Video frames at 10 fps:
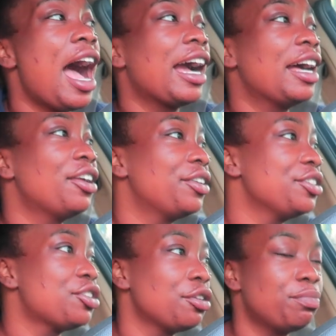I kind of
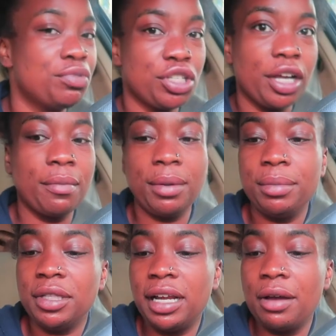already told certain
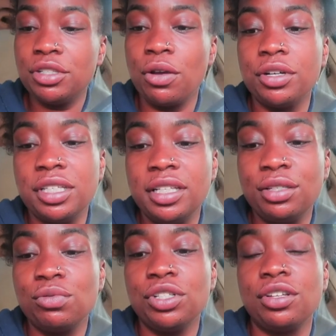people that I was going to this one,